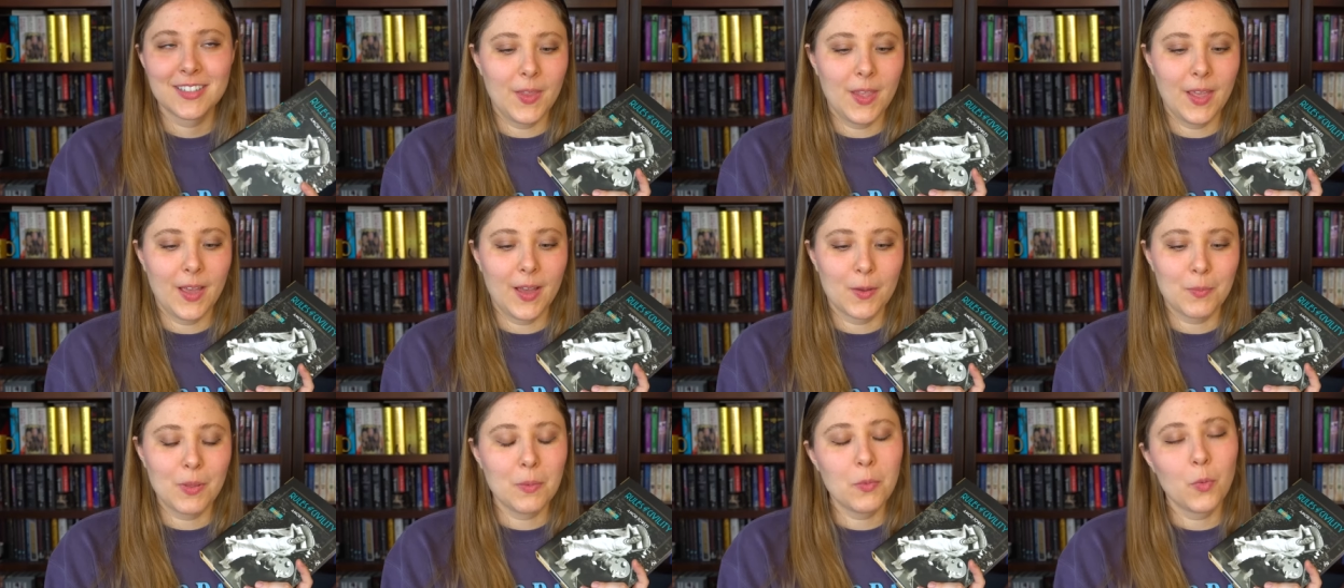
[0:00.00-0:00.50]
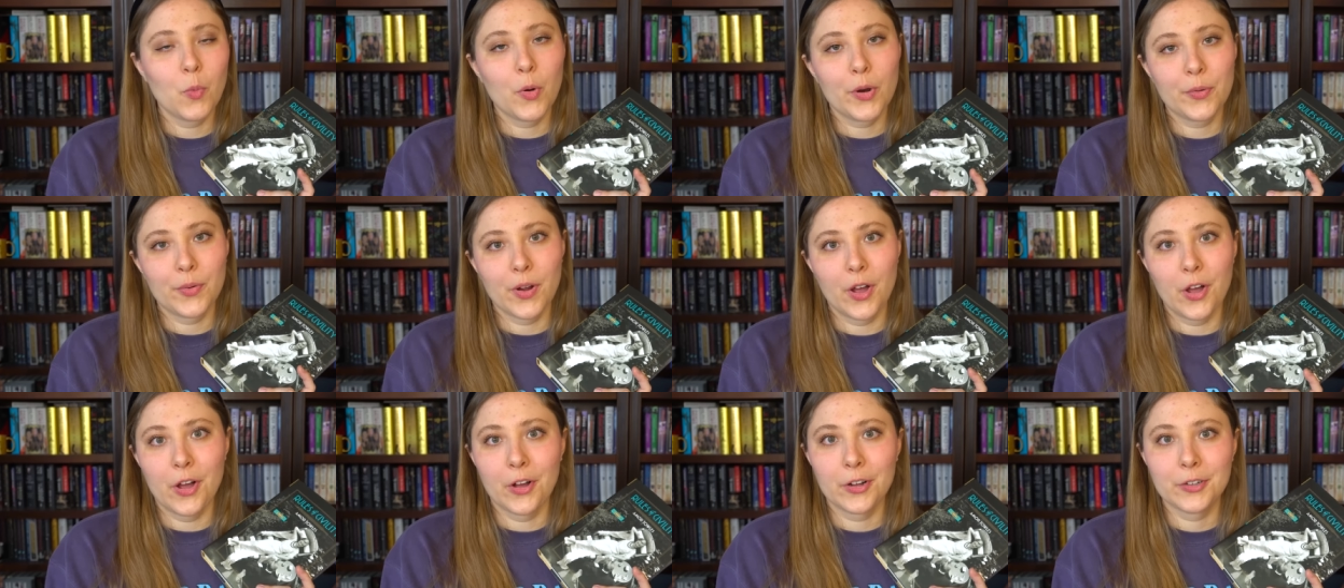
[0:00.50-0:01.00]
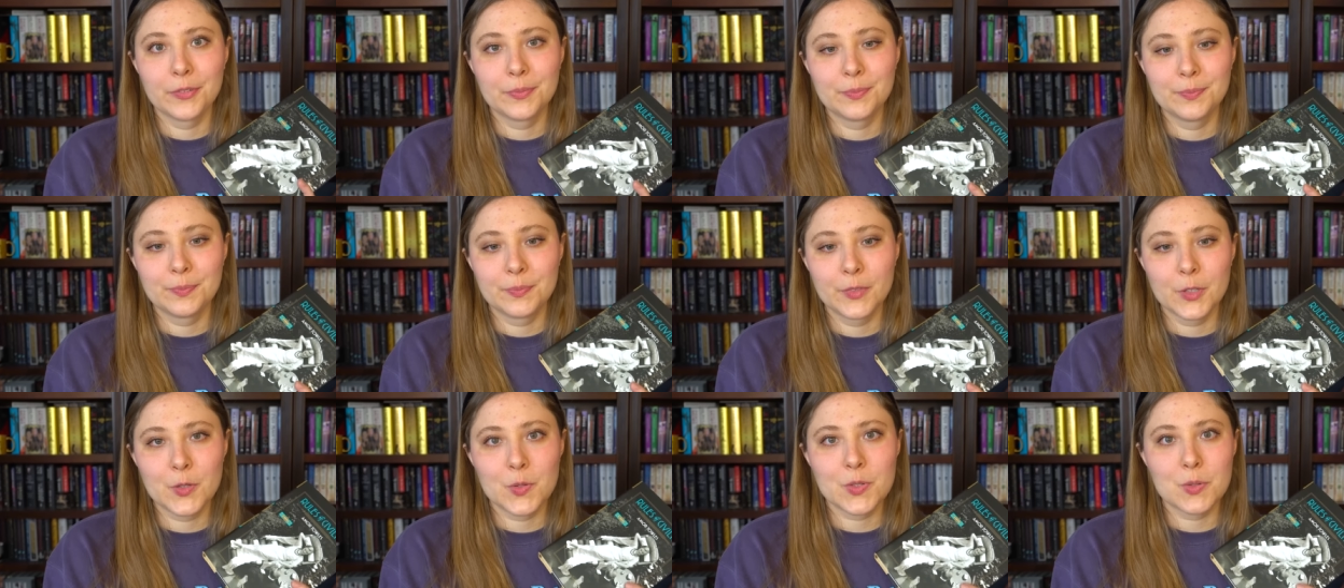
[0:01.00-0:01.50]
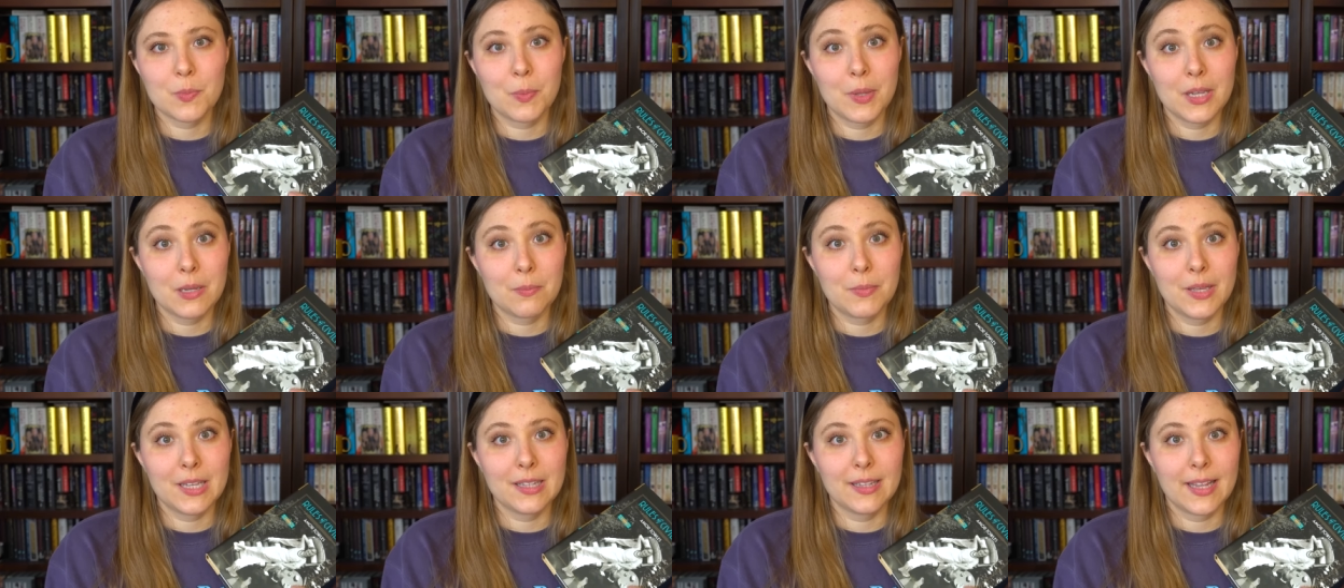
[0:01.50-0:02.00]
Yeah, people weren't wrong. This was a
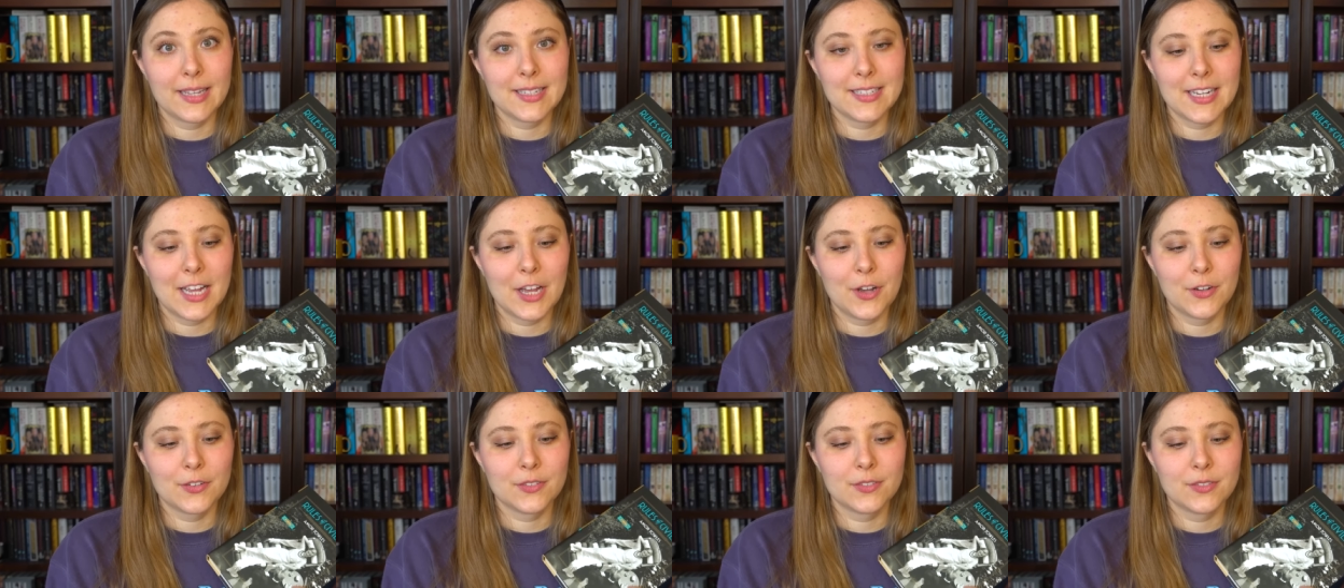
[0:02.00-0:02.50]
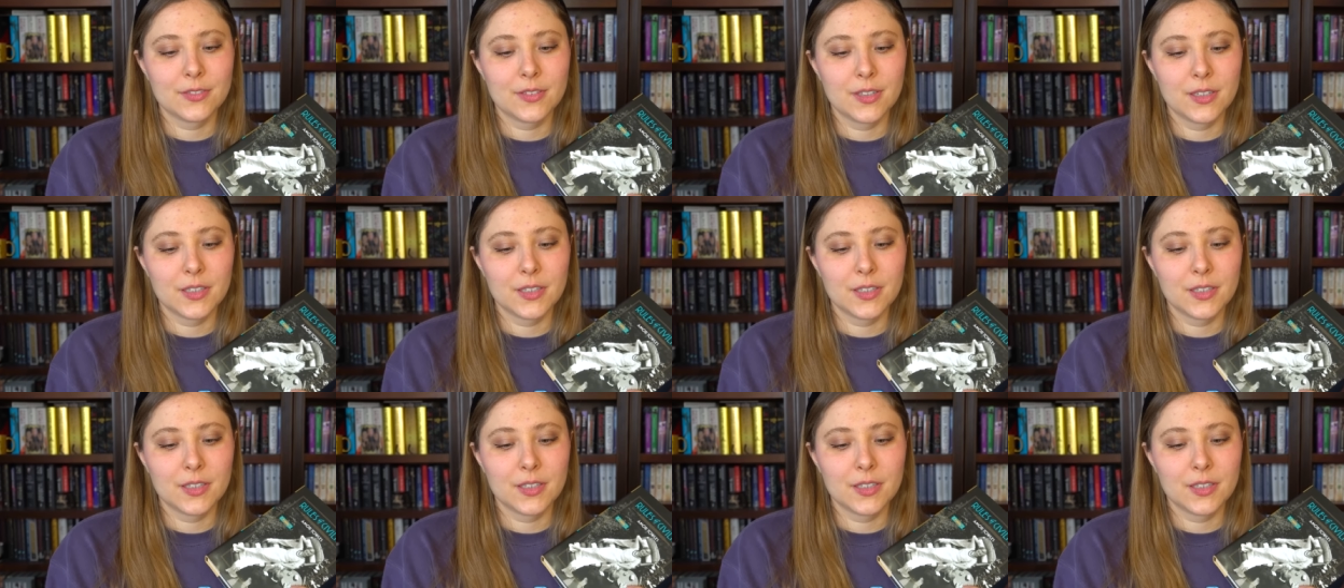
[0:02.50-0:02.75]
big, big letdown.